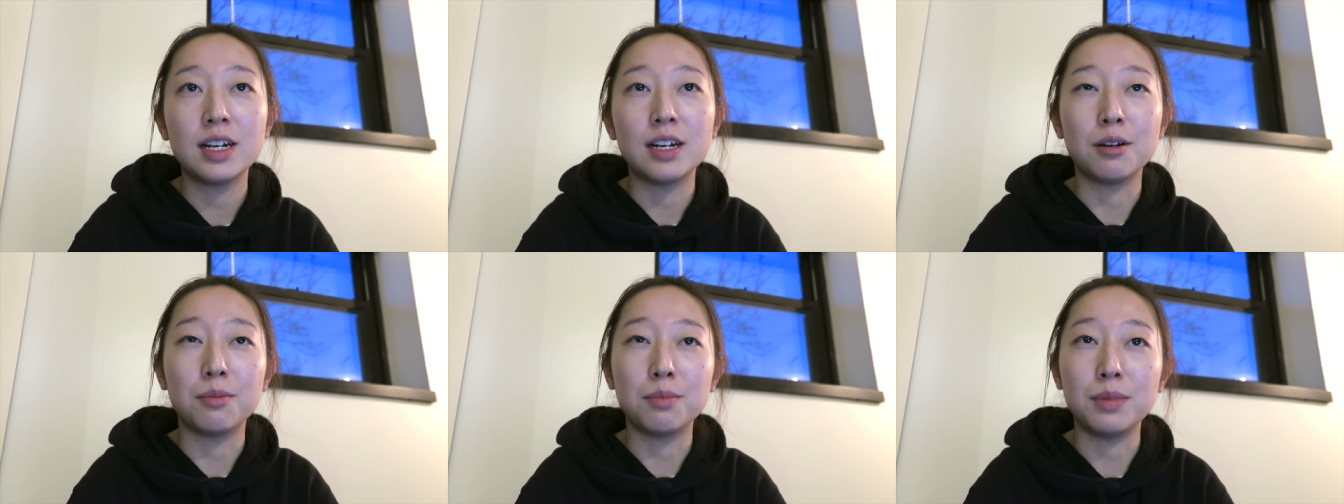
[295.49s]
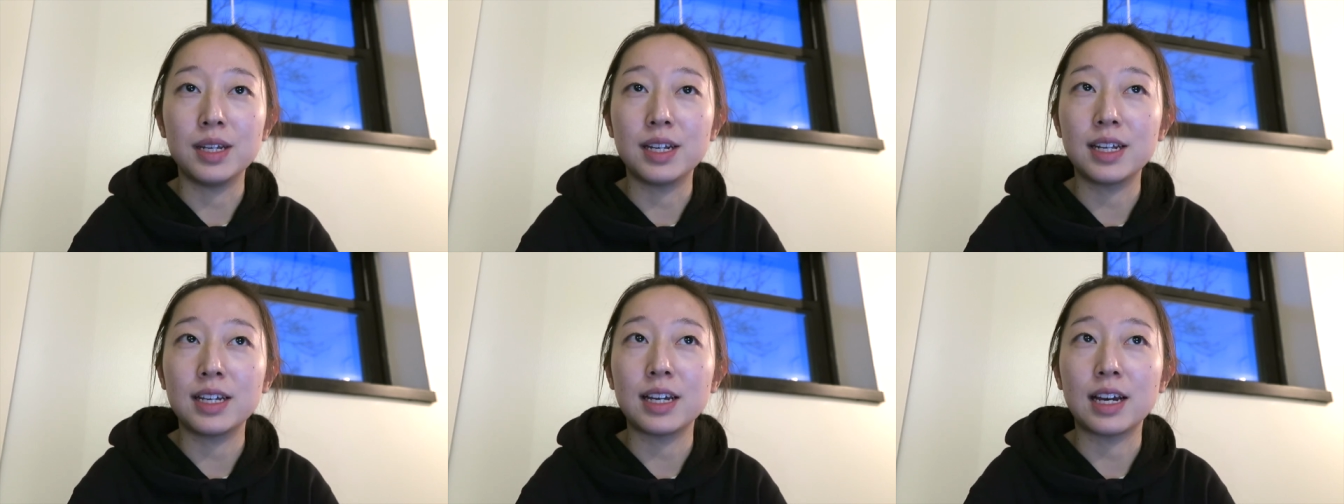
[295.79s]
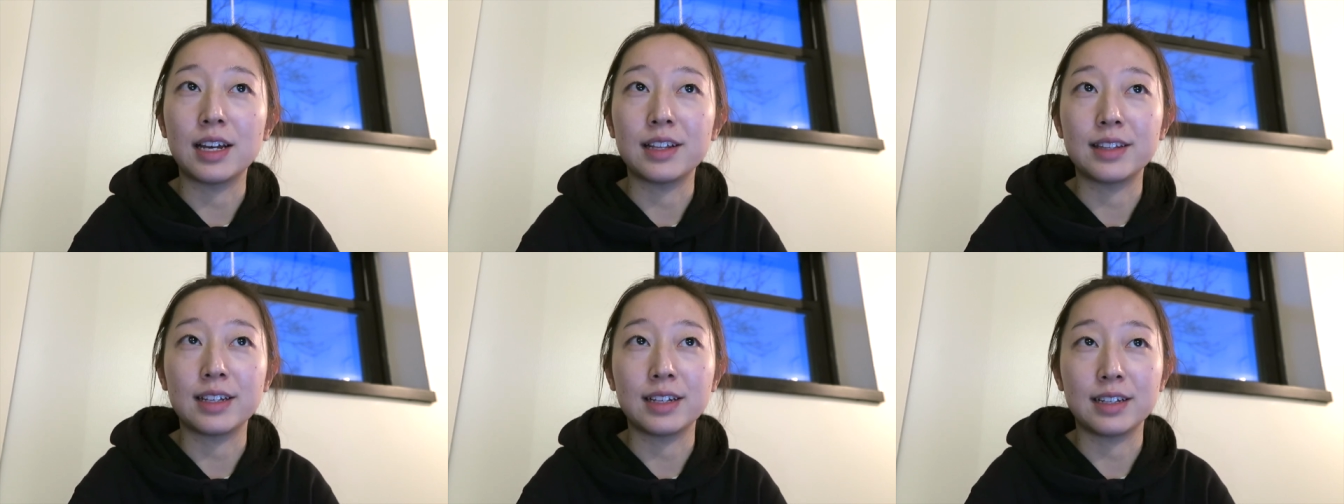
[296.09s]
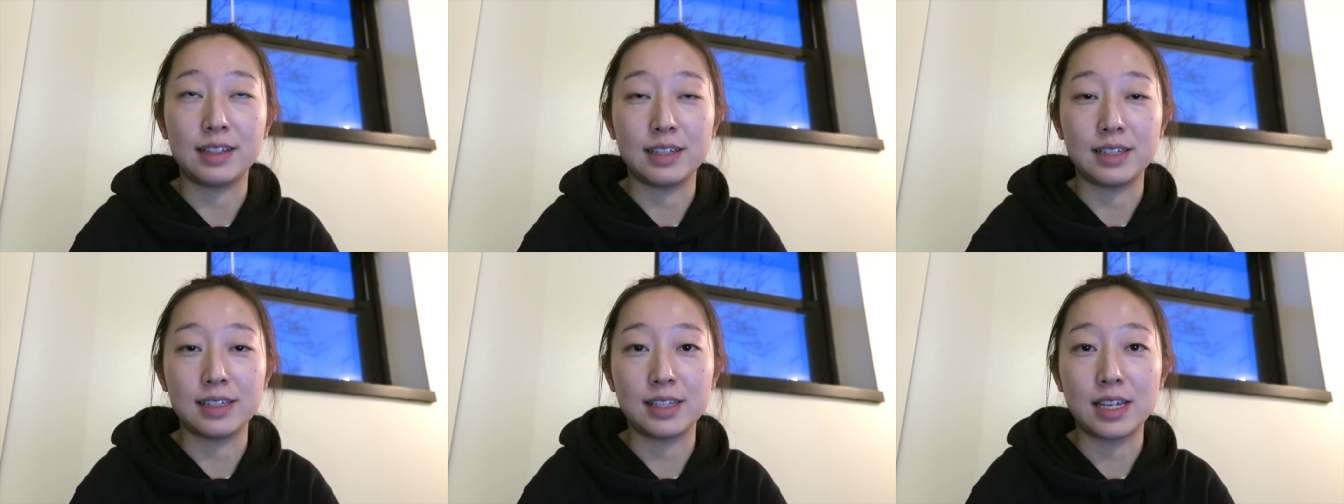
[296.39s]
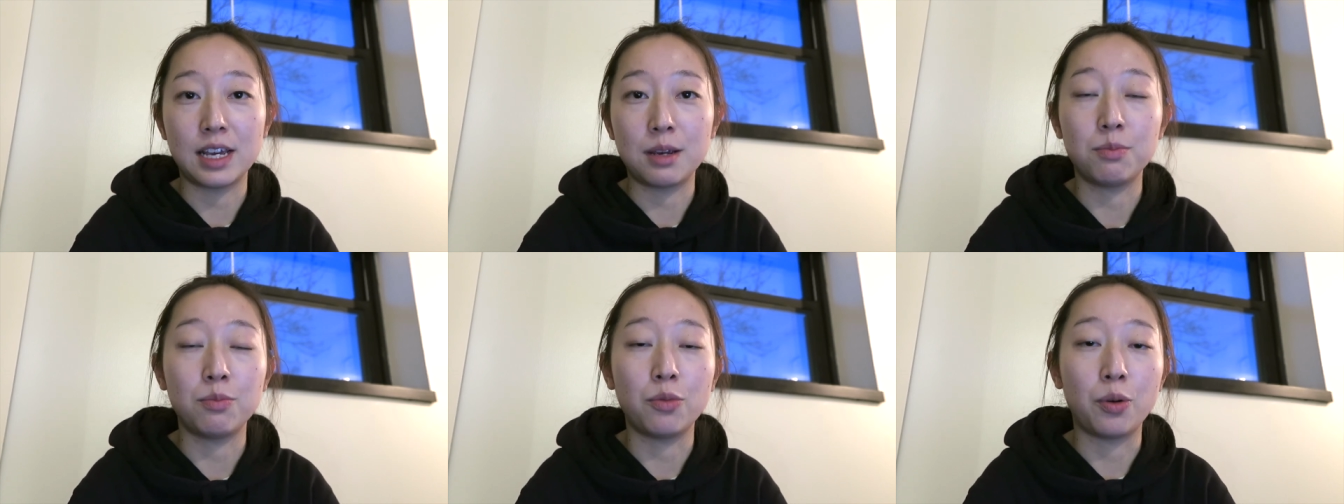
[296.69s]
a meeting I think the
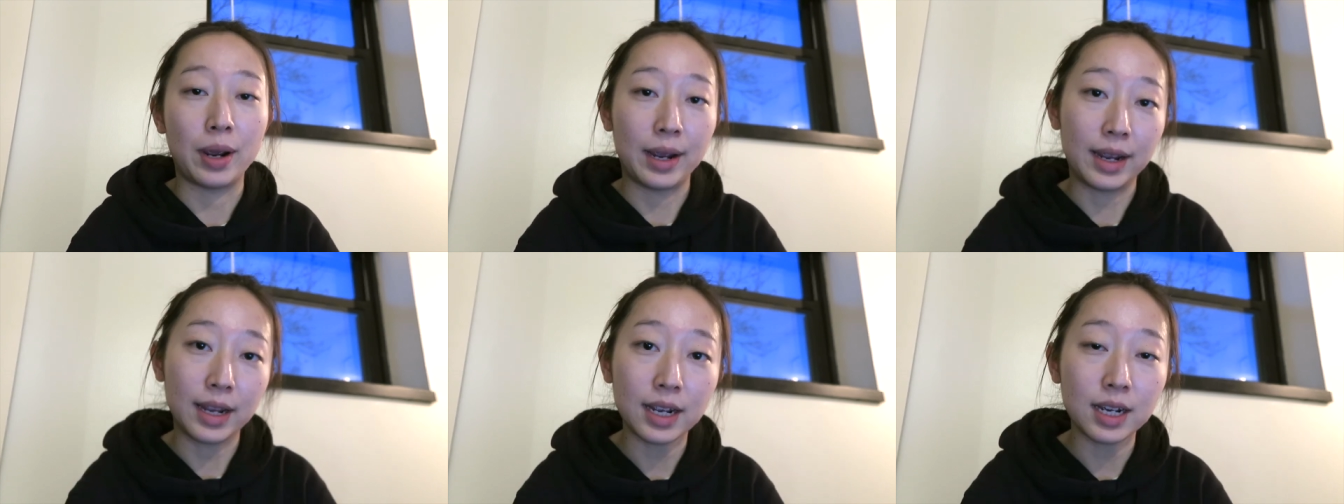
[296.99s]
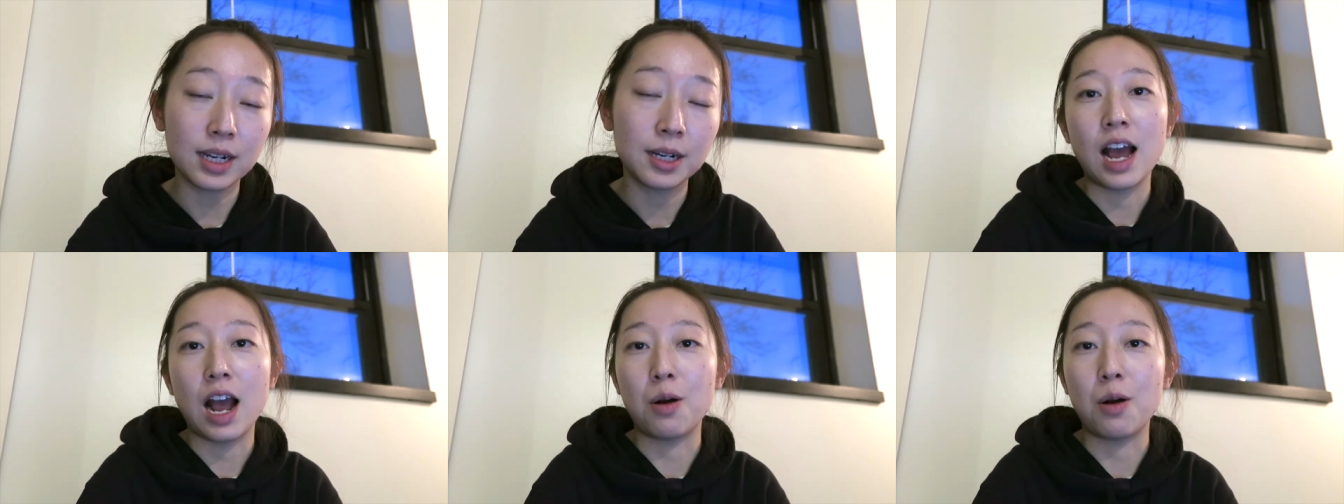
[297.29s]
same week.